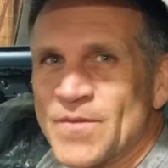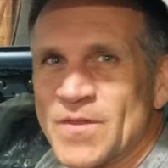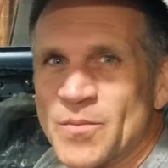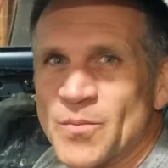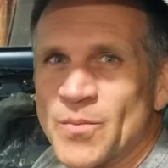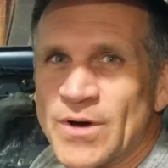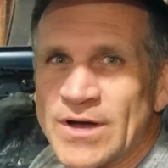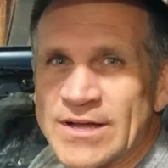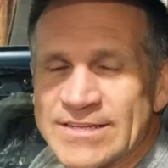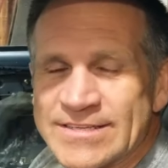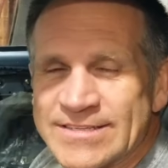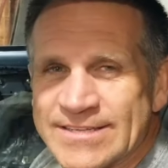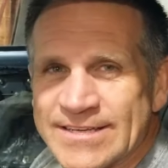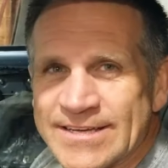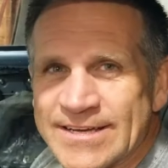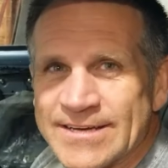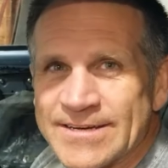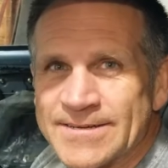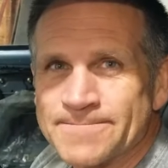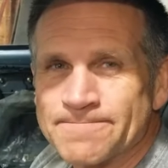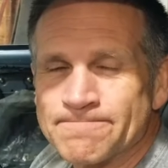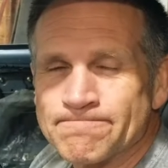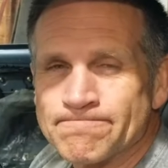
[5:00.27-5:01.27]
but
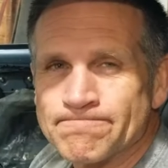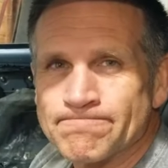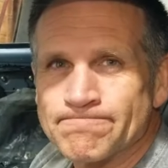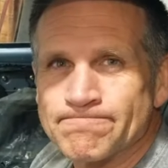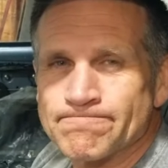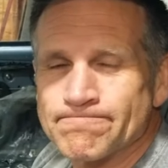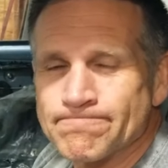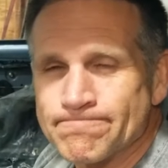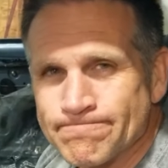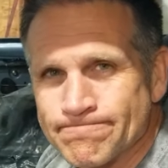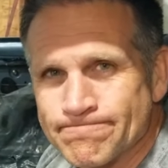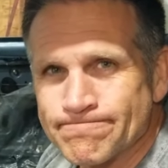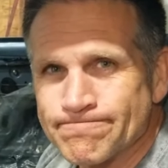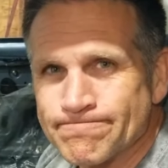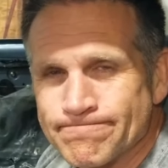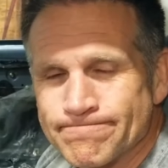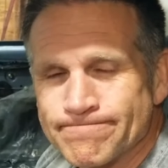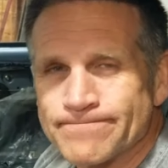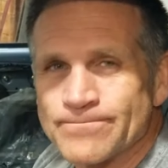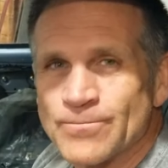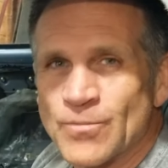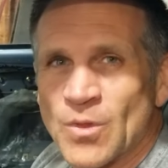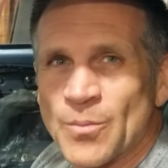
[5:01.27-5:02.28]
uh,
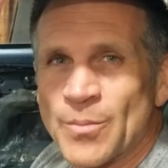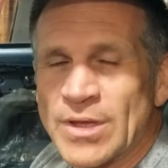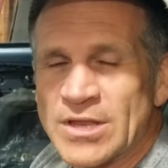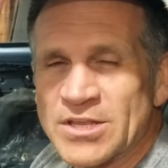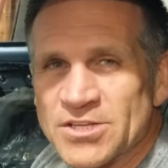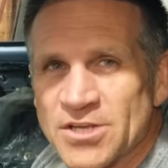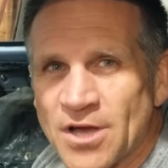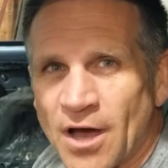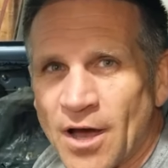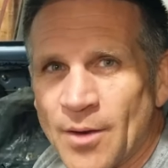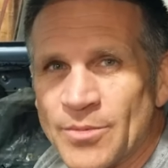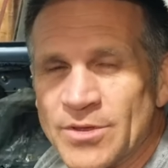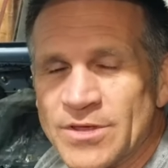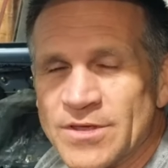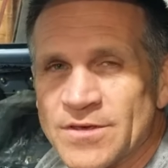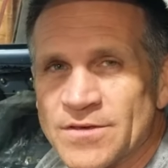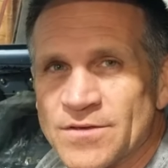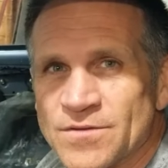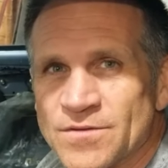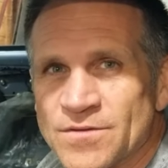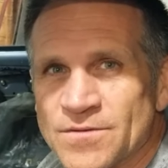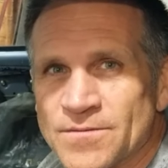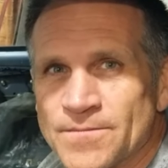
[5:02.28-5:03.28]
the big job
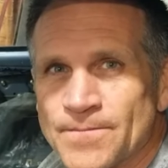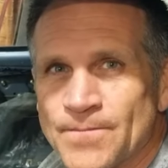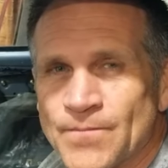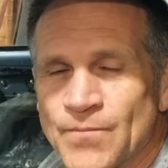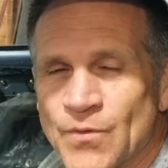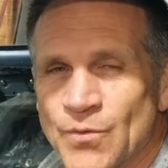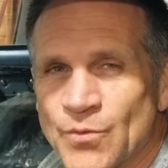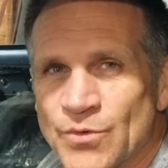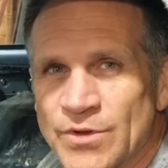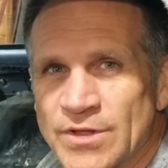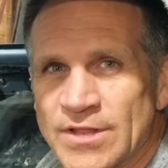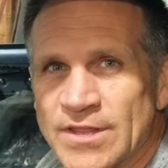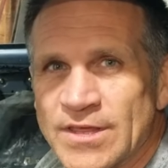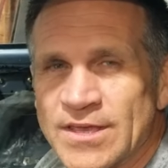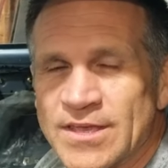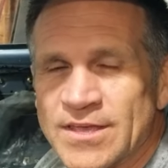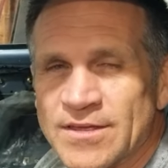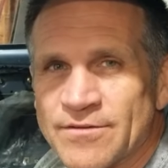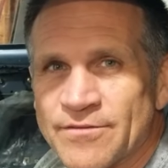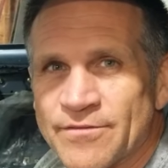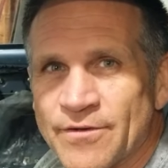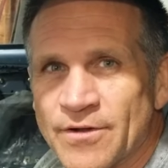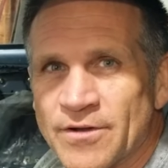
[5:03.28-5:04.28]
is really
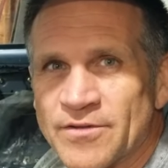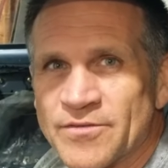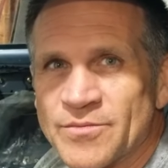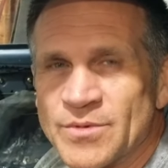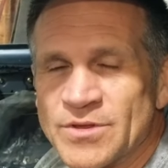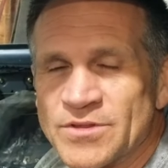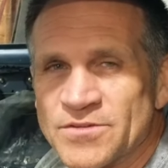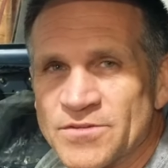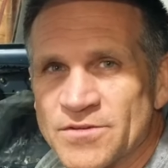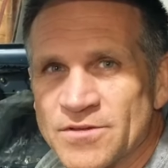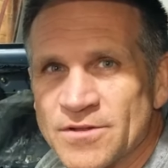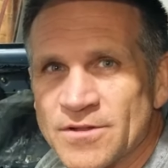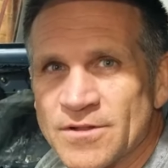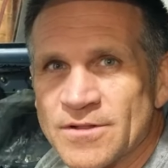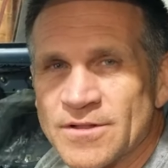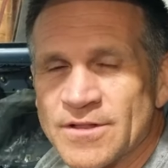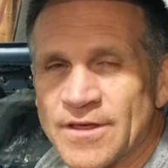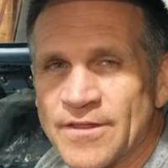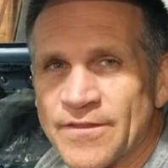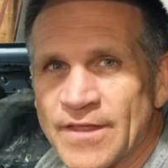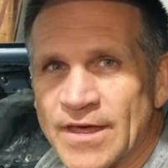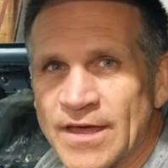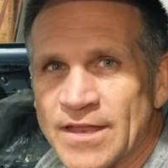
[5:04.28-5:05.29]
in front of me still,
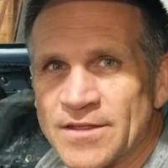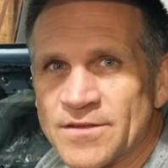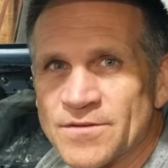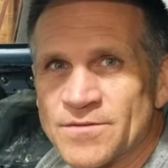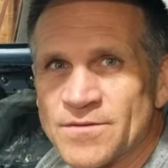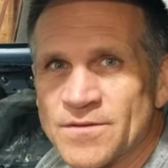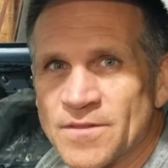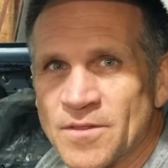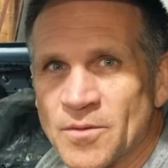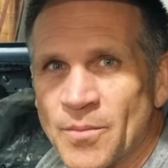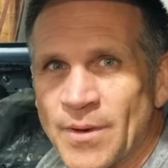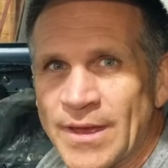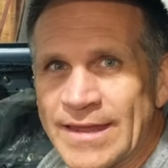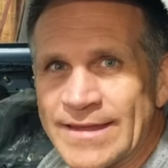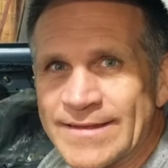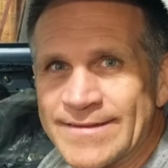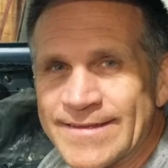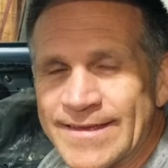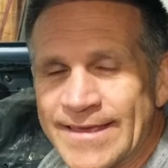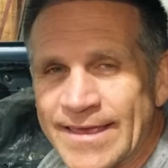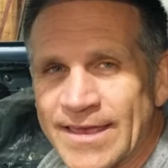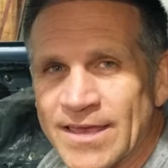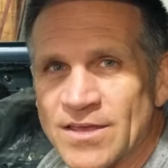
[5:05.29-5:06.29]
and that is the
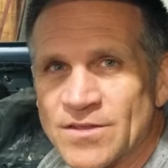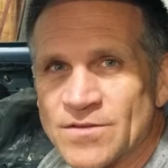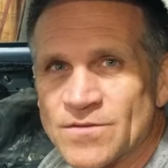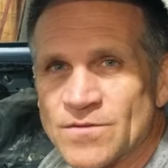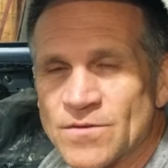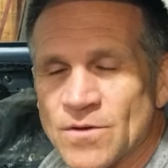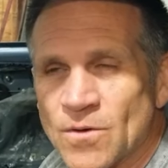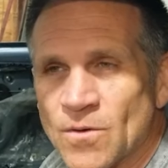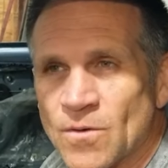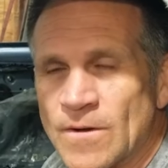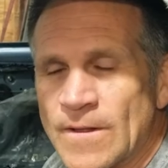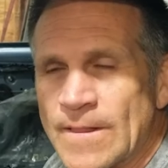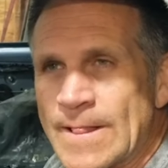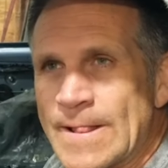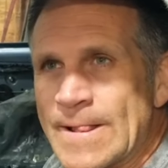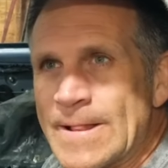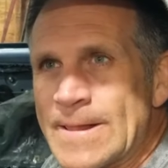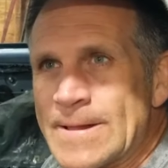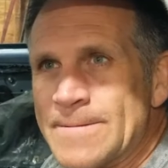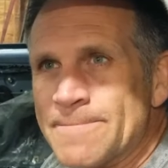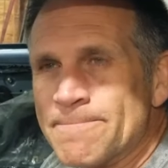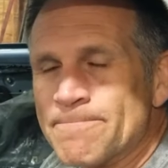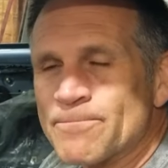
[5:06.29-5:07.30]
painting. And so
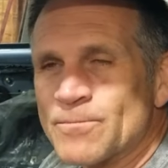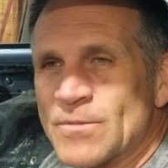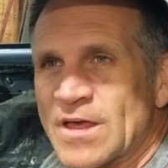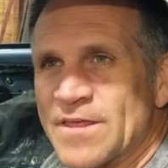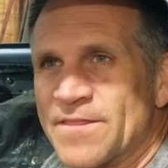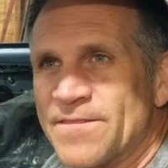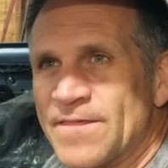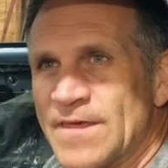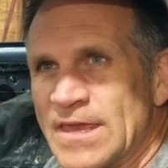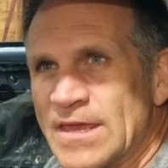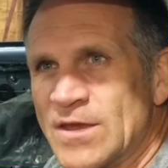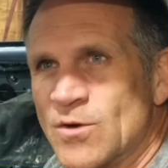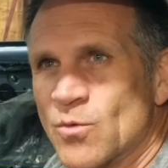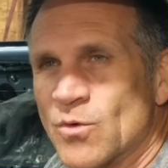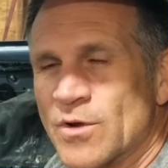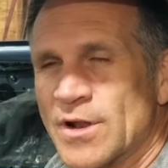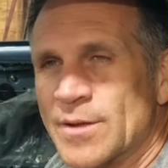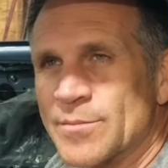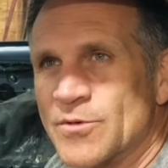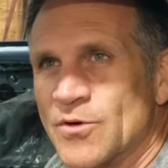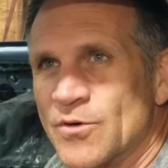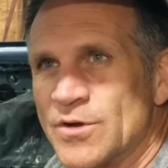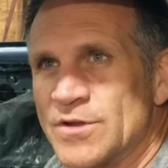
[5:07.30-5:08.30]
I think what
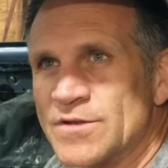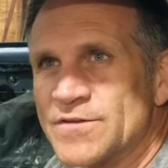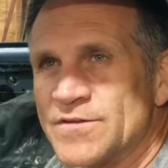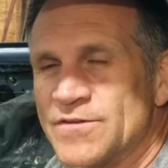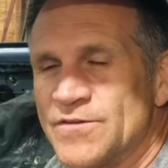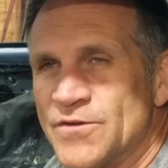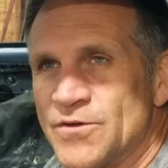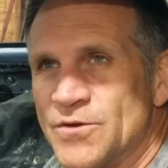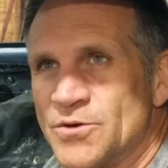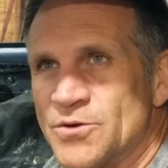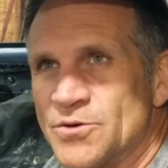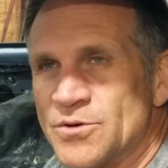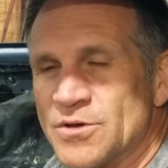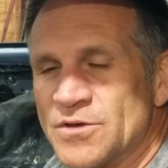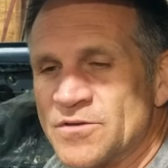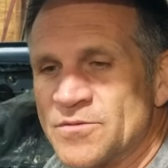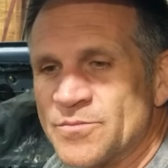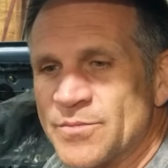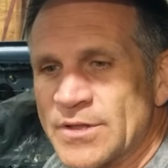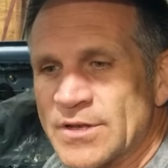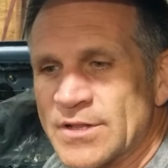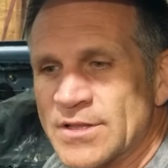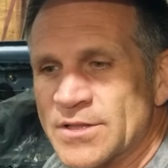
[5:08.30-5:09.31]
I'm going to do is
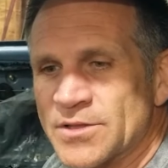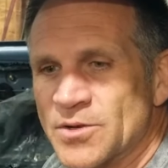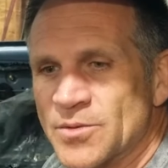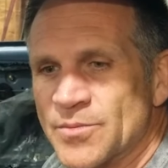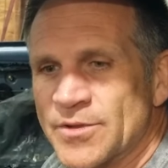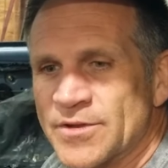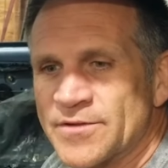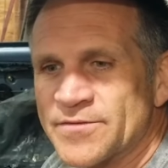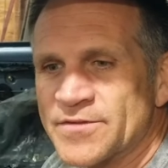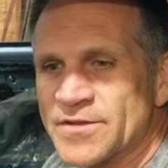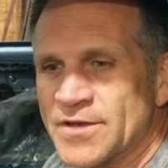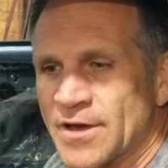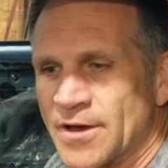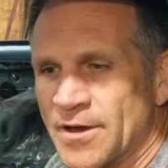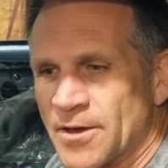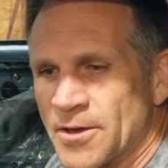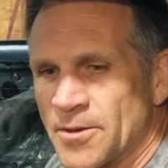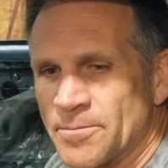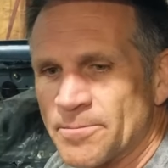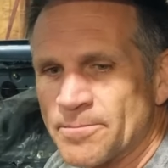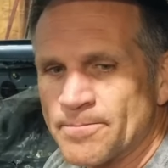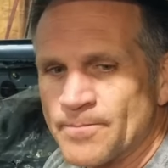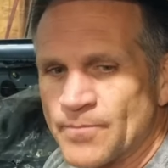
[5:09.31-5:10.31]
spend a little bit of
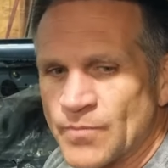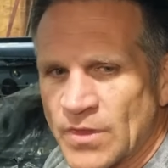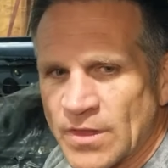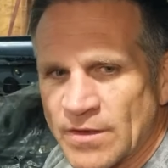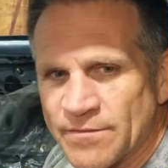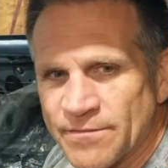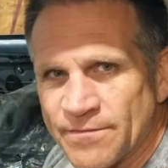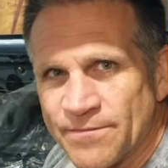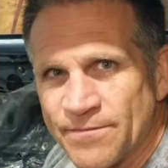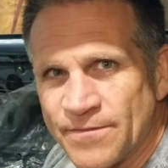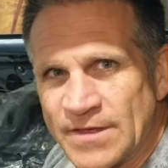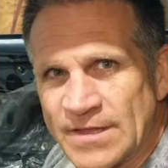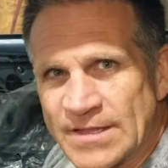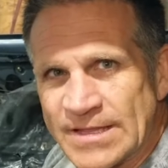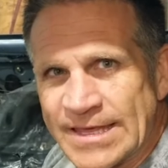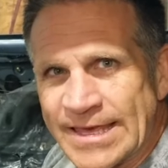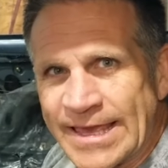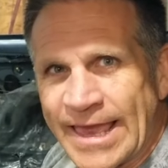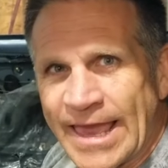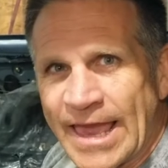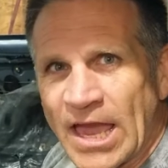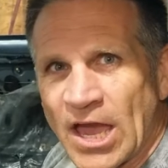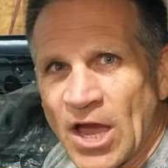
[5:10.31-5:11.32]
time
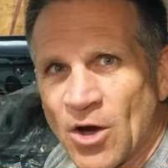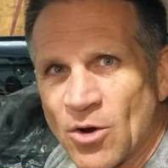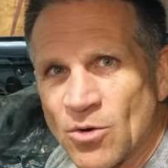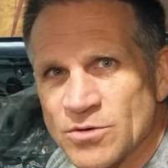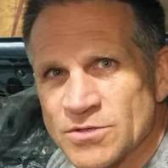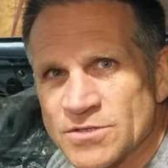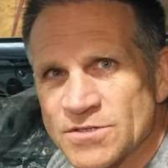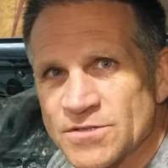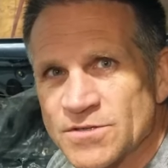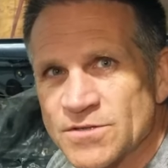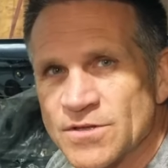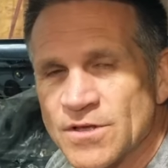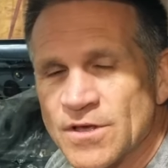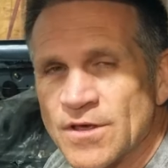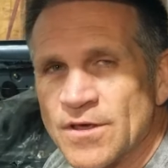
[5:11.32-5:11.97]
feeling out